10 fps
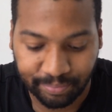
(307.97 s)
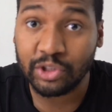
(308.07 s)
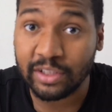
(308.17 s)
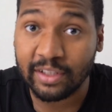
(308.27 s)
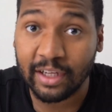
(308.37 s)

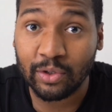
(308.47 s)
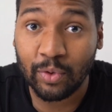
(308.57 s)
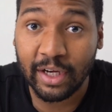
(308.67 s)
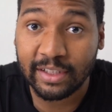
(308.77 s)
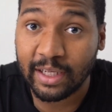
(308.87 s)
Just like the
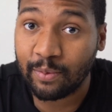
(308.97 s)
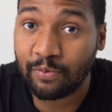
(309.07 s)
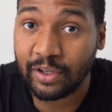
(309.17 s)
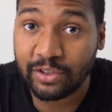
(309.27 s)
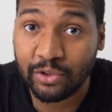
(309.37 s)
Wyze Cam
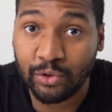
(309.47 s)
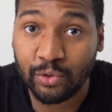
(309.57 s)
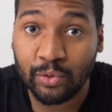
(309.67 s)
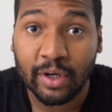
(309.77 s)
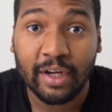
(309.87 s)

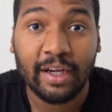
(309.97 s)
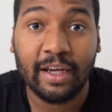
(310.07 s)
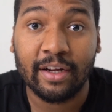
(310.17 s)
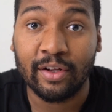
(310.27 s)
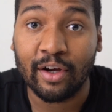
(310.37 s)
V2,
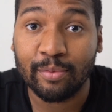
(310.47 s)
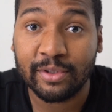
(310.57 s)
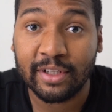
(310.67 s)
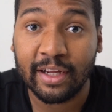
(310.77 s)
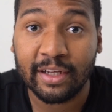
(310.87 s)
in alarm
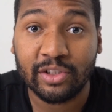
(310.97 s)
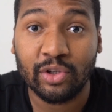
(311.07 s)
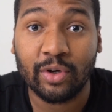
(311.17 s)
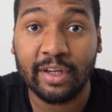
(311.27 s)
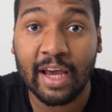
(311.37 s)
settings,
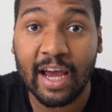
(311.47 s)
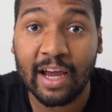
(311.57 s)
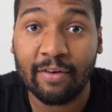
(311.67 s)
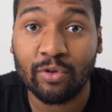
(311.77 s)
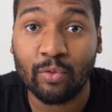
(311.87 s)
you can
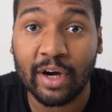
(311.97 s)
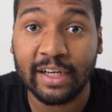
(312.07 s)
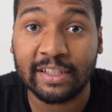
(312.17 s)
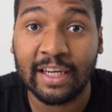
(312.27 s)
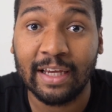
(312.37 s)
have the
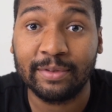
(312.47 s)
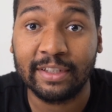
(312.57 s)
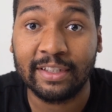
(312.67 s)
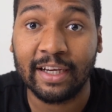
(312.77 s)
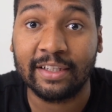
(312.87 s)
Wyze Cam
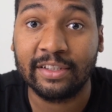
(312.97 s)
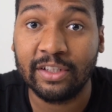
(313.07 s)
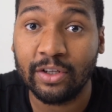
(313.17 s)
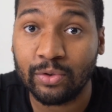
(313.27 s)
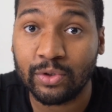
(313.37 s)
detect
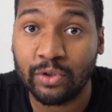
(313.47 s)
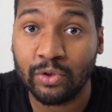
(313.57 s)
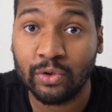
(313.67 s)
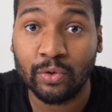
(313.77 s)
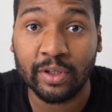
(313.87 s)

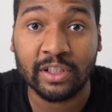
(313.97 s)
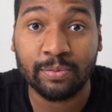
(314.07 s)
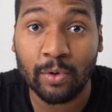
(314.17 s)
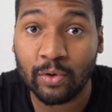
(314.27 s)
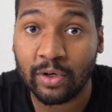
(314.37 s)
CO2 and
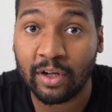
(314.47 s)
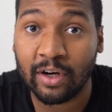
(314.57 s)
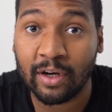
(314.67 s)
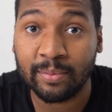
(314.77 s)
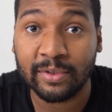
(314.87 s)
smoke
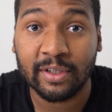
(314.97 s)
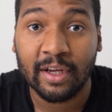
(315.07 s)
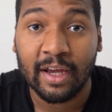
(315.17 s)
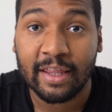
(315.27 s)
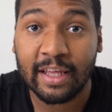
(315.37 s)
alarms.
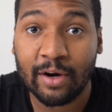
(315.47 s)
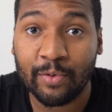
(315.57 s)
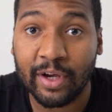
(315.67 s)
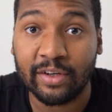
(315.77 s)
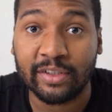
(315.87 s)
That
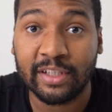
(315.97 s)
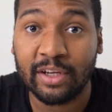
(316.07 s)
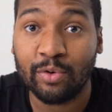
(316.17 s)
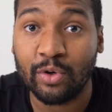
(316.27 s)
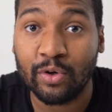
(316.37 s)
way it'll
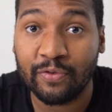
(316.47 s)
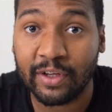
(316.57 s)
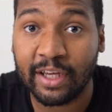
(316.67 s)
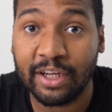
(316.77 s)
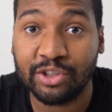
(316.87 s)
send you a
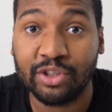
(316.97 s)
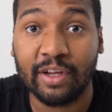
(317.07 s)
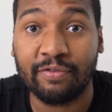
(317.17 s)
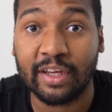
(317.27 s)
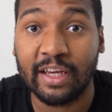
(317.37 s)
notification
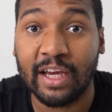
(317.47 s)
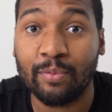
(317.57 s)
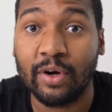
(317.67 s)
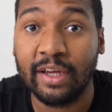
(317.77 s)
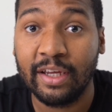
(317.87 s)
if the
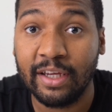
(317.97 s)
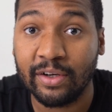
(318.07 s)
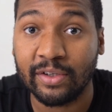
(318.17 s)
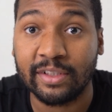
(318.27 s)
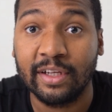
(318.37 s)
camera
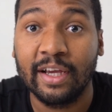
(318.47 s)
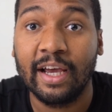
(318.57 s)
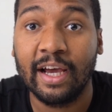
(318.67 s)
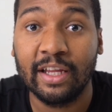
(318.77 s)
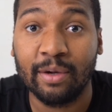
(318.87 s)
hears
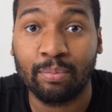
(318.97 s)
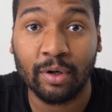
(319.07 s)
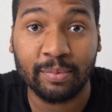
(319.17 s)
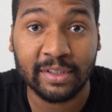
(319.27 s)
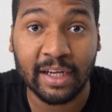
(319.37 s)
any
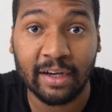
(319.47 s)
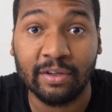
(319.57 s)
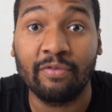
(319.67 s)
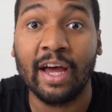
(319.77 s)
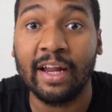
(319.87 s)
abrupt
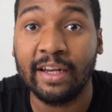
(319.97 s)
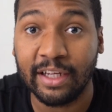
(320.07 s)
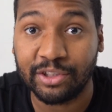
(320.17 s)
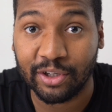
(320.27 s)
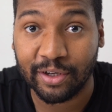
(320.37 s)
sound of that
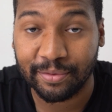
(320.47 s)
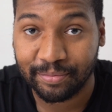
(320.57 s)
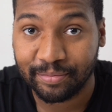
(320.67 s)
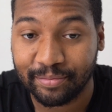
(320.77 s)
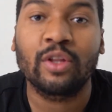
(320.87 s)
nature.
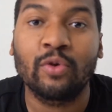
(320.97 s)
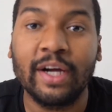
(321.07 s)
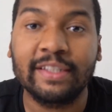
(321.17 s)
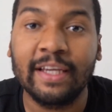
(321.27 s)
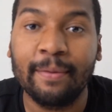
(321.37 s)
The
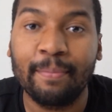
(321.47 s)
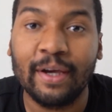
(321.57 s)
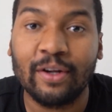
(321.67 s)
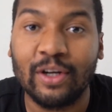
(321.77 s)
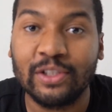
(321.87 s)
Wyze Cam
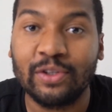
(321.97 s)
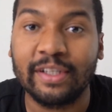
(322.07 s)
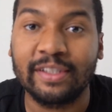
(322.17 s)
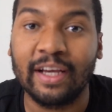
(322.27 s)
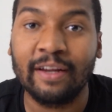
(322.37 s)
Pan also
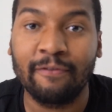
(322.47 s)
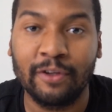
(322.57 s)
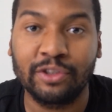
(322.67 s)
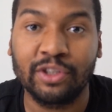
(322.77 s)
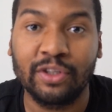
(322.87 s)
has night
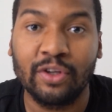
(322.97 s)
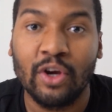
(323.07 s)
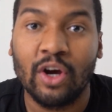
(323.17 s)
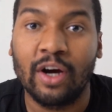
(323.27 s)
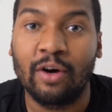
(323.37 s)
vision,
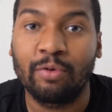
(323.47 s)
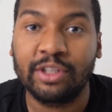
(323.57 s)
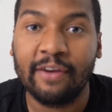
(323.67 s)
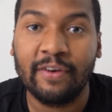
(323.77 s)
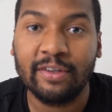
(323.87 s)

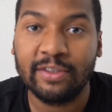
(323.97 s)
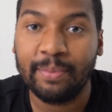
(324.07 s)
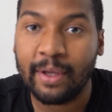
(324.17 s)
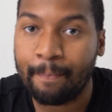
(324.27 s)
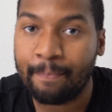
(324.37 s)
which I found to
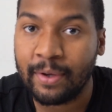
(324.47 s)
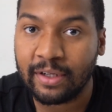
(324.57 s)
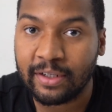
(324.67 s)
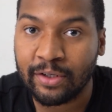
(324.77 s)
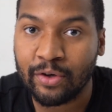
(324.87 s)
be a
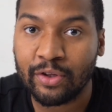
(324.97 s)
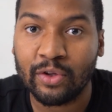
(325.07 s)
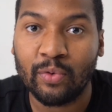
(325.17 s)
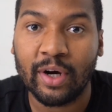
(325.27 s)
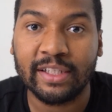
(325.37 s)
bit clearer than
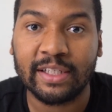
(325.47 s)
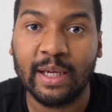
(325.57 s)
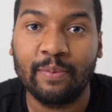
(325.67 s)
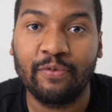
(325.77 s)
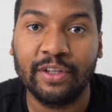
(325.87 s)
the Wyze
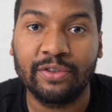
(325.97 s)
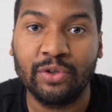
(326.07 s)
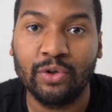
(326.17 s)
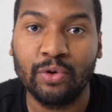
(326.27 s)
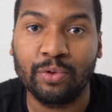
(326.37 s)
Cam
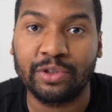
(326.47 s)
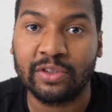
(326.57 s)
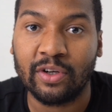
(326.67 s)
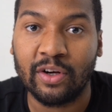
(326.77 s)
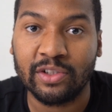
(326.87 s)
V2, which
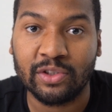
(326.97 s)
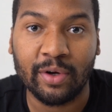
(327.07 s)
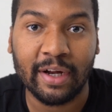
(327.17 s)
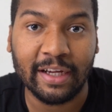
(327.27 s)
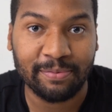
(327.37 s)
is
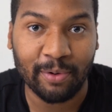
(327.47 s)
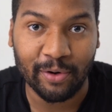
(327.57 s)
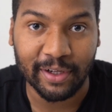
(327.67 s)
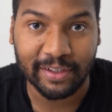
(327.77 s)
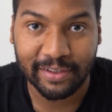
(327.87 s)
also a nice
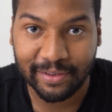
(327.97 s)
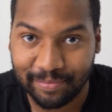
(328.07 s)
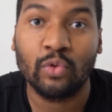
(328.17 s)
bonus.